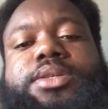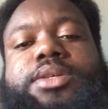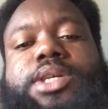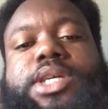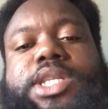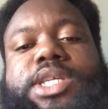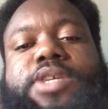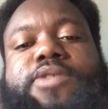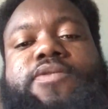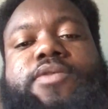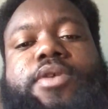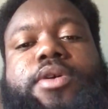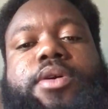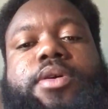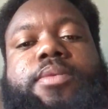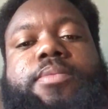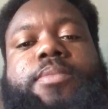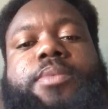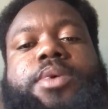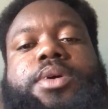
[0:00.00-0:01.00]
and it's
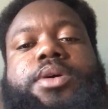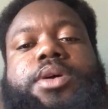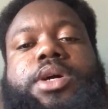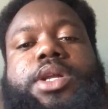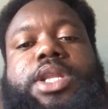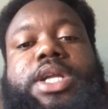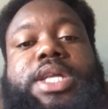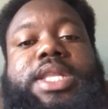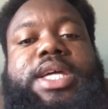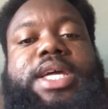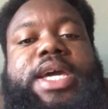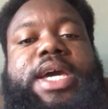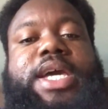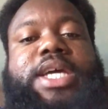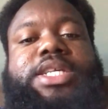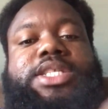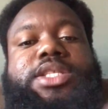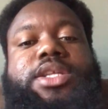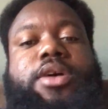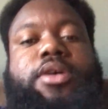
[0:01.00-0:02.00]
from another
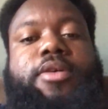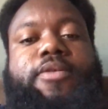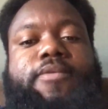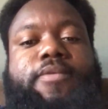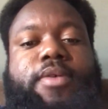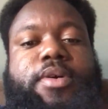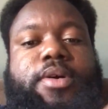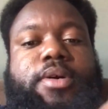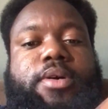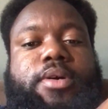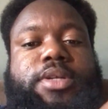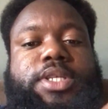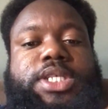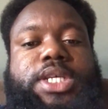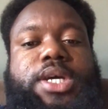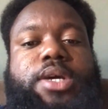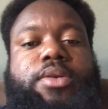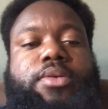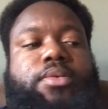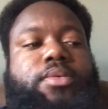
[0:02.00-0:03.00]
game stalking
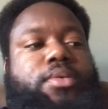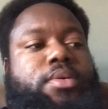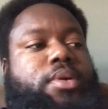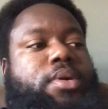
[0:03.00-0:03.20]
channel.